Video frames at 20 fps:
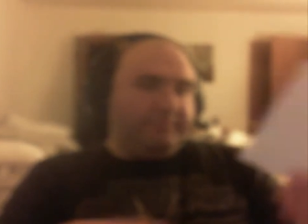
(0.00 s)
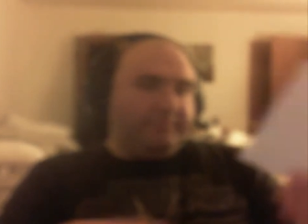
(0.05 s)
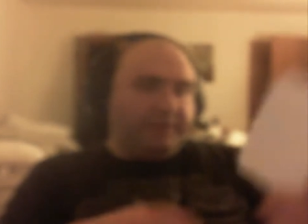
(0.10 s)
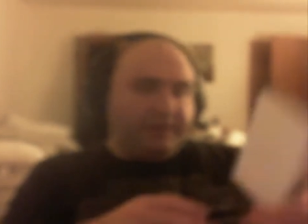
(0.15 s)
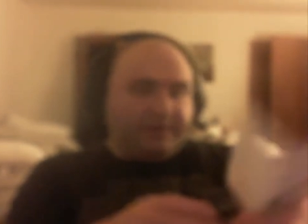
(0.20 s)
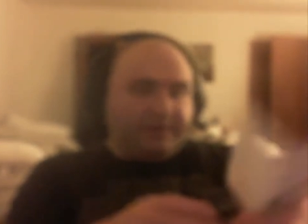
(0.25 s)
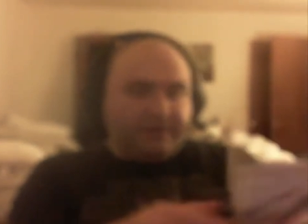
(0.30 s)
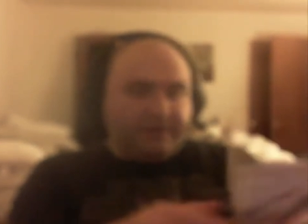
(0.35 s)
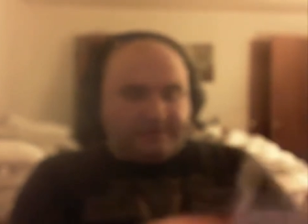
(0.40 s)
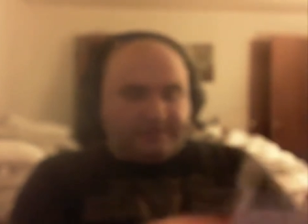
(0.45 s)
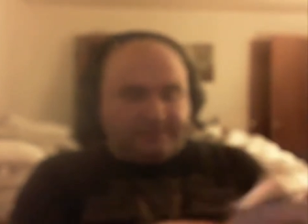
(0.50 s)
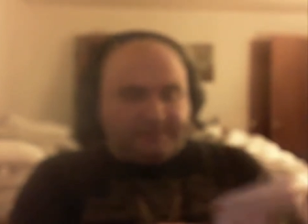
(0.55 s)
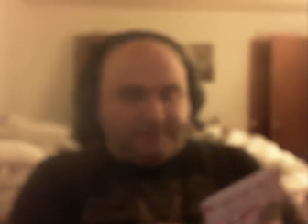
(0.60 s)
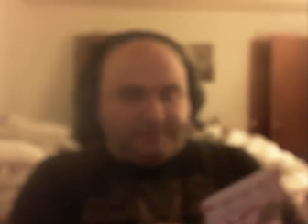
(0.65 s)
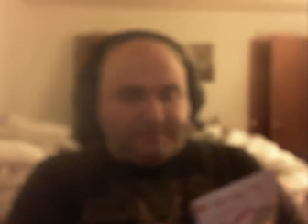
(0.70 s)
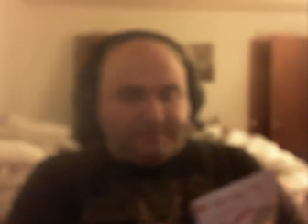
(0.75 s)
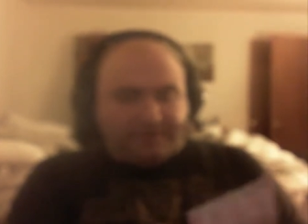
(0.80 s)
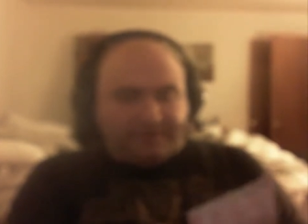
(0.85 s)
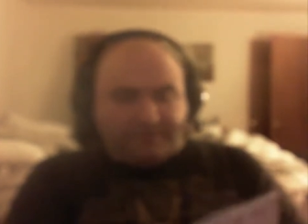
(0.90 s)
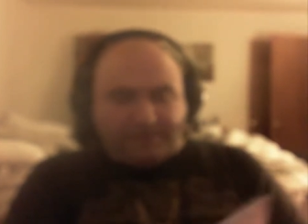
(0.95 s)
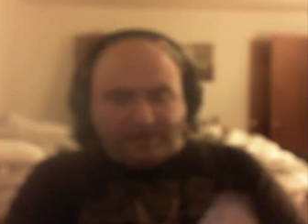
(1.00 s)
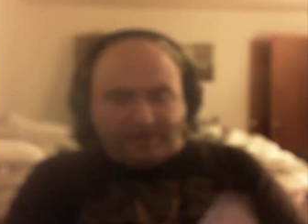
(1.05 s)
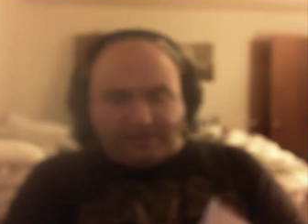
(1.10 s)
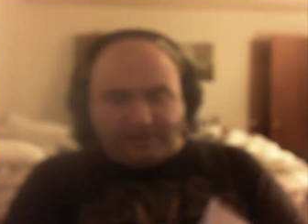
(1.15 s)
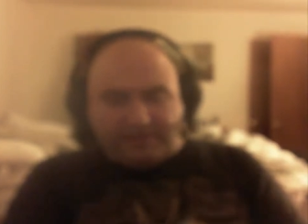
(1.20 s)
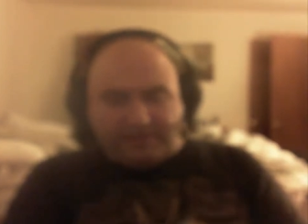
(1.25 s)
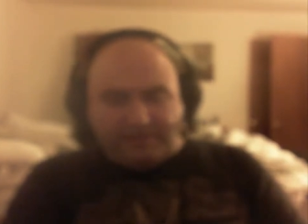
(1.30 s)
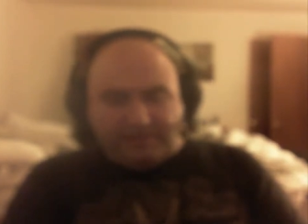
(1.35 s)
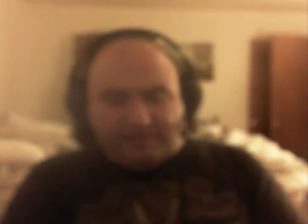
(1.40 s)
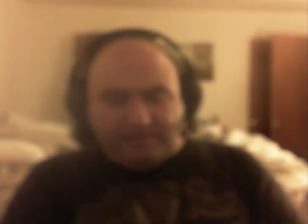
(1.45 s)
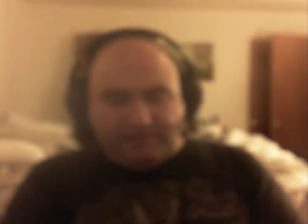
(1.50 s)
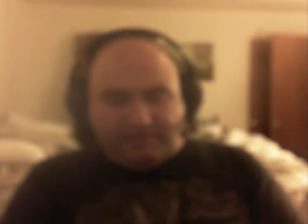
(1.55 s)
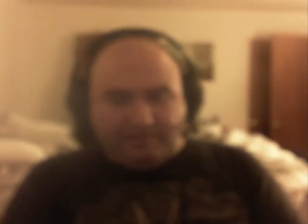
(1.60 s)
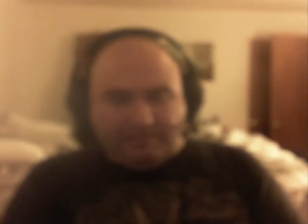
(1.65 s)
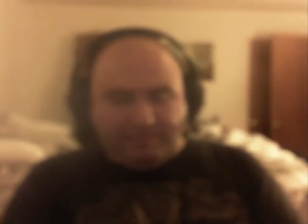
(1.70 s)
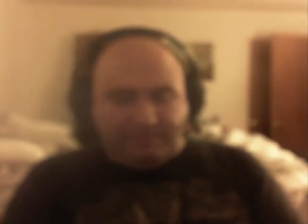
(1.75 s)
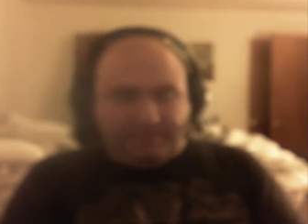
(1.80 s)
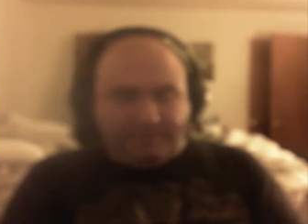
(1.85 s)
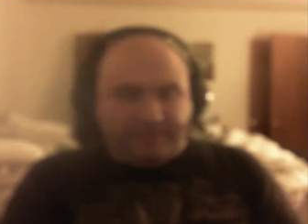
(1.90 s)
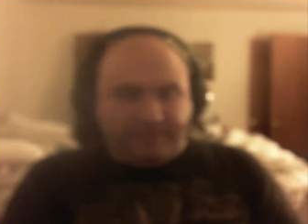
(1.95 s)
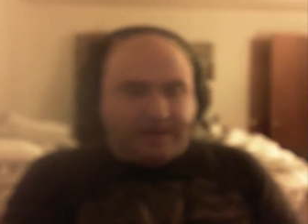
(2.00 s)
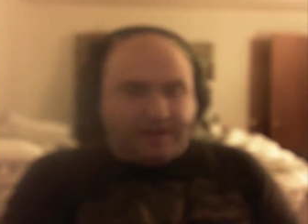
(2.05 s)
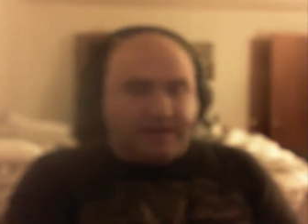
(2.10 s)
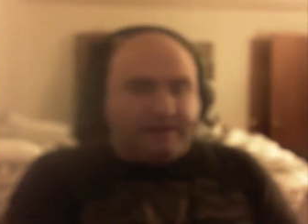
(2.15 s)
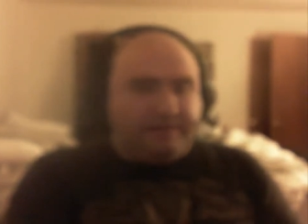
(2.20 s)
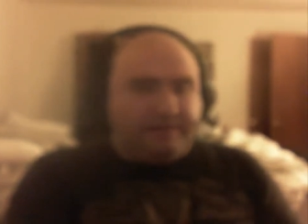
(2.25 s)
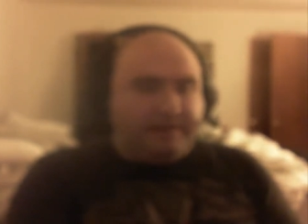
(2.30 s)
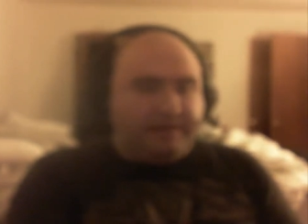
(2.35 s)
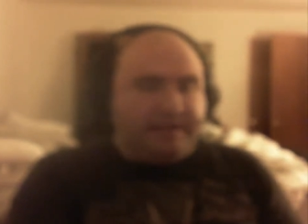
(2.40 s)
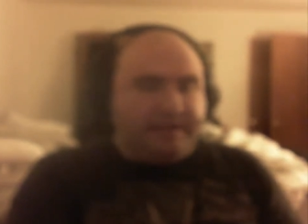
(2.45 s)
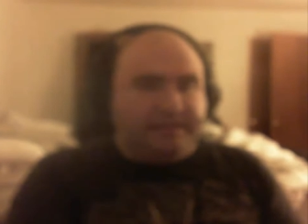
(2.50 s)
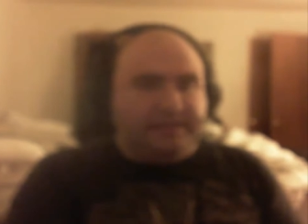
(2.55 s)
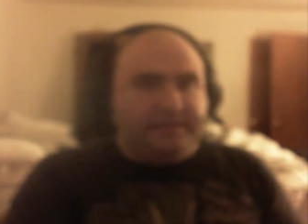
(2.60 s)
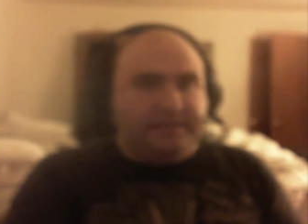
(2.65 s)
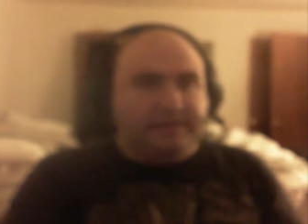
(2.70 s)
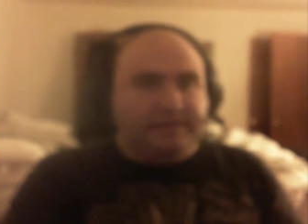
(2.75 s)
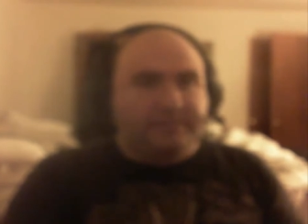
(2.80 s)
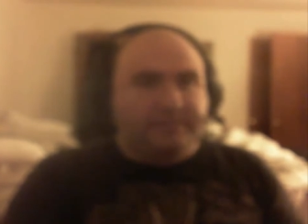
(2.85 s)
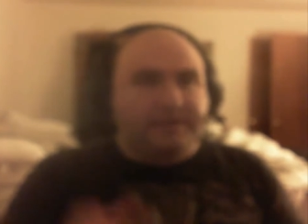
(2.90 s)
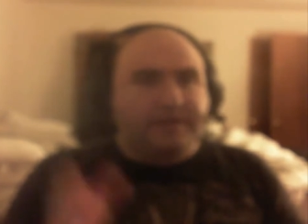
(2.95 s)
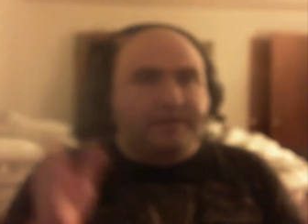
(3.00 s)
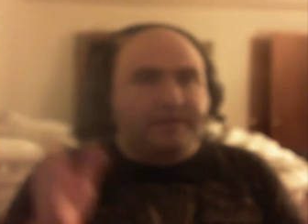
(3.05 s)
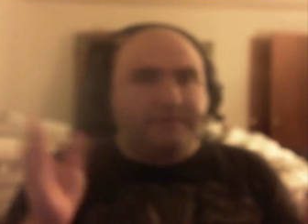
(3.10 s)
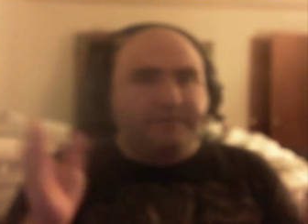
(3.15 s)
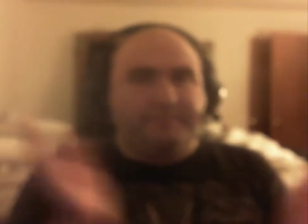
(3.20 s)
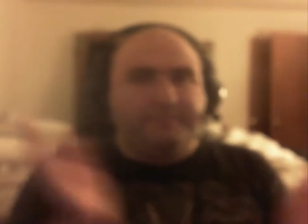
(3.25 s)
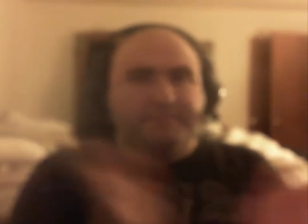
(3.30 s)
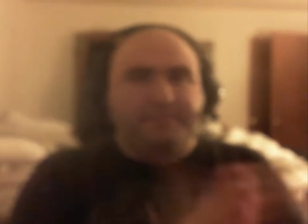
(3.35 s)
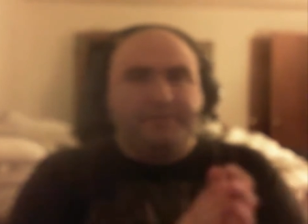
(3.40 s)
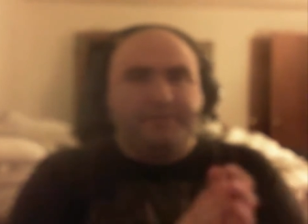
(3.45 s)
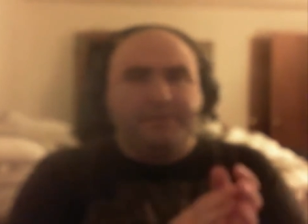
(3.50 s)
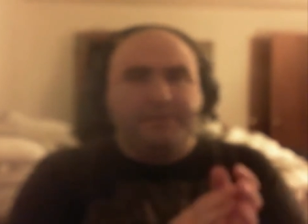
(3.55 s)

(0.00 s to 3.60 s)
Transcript: Merry Christmas, my best friend. Oh. Alright, so there we go.